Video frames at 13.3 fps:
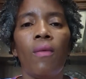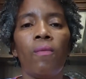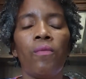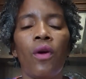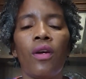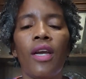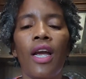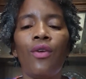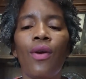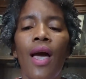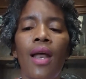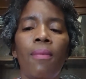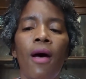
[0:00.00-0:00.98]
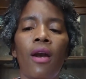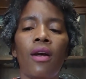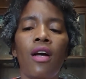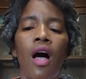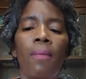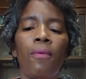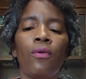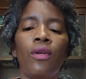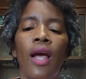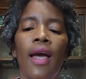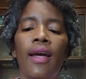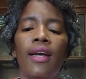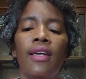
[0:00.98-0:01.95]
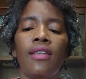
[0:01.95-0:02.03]
Okay, you got about a couple
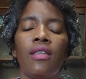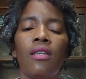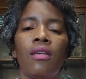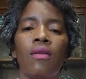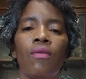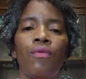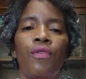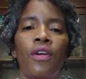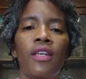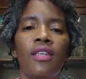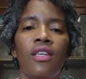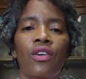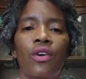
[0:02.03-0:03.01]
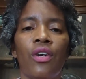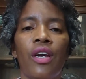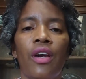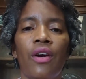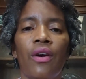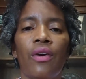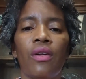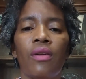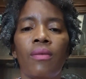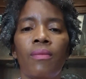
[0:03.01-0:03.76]
days for this in your hair.